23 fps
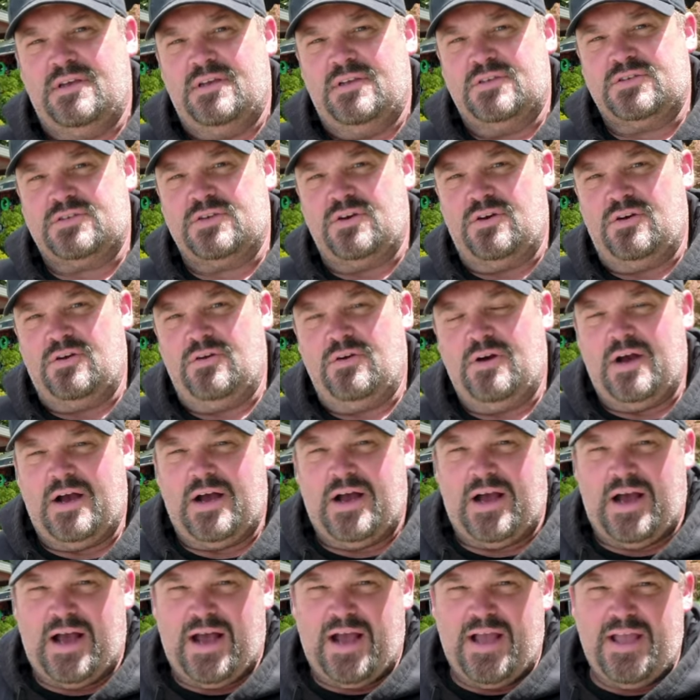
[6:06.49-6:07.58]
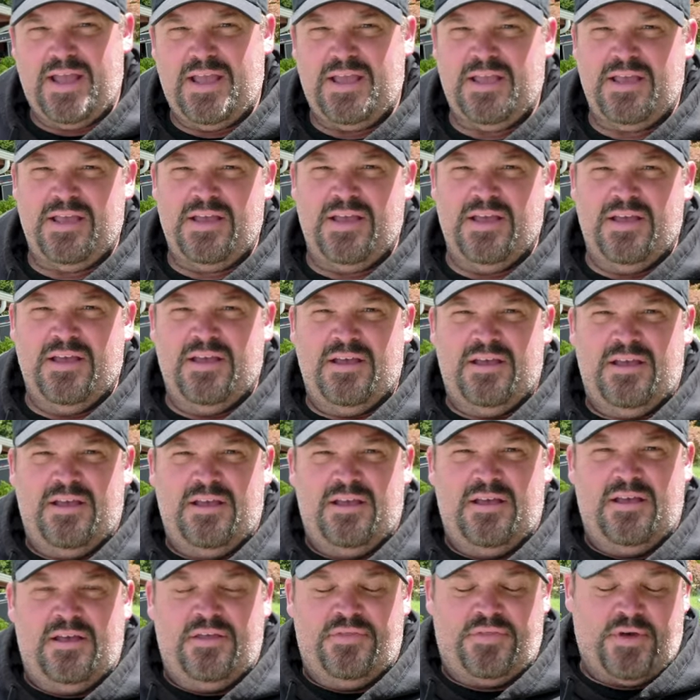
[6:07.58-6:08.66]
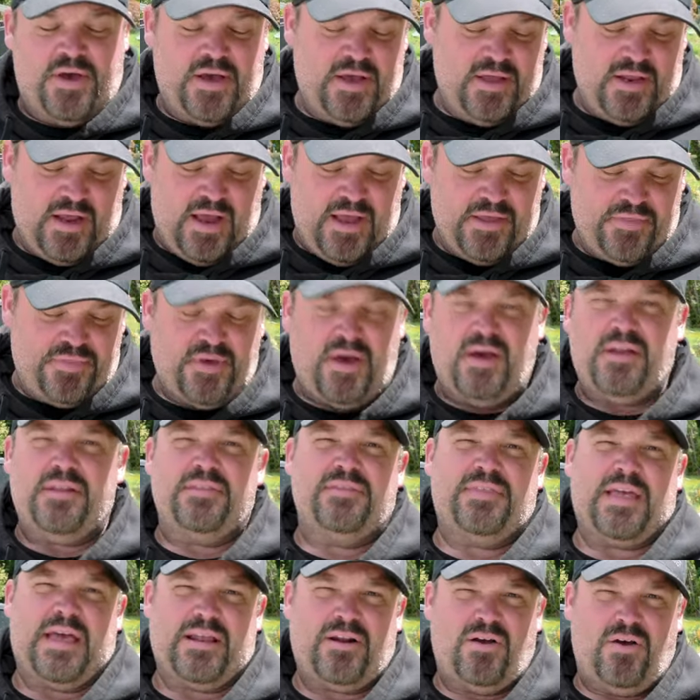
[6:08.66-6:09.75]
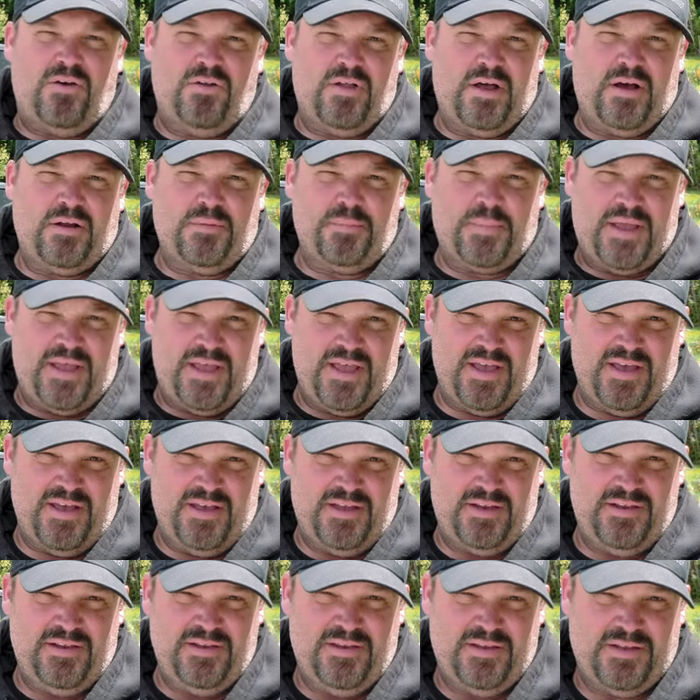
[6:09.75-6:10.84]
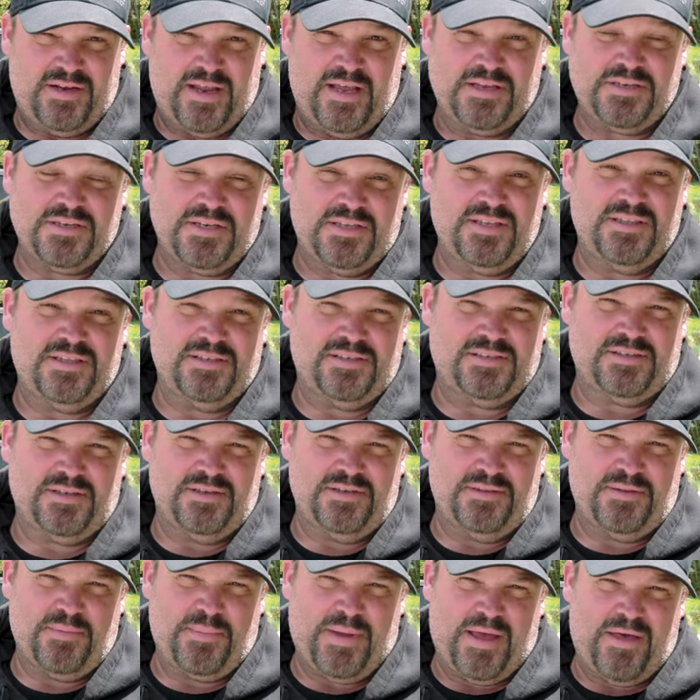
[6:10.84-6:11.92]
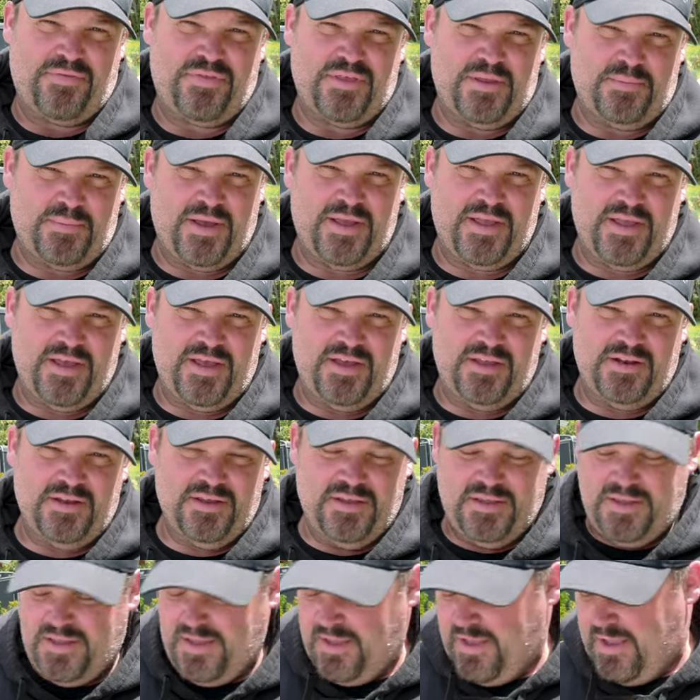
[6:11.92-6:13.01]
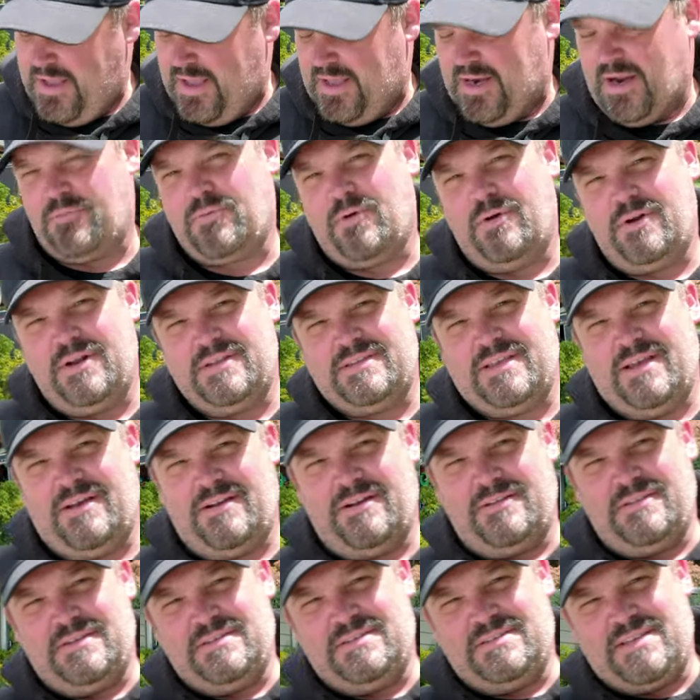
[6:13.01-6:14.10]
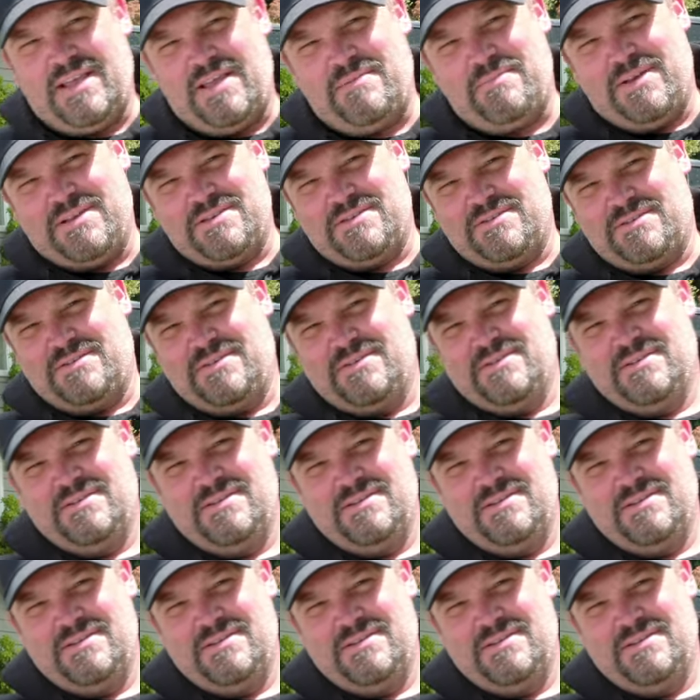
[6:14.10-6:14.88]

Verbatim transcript: So I thought I thought that all out in my head, and I actually did this the math in my head. And I wrote it down on this tape measure.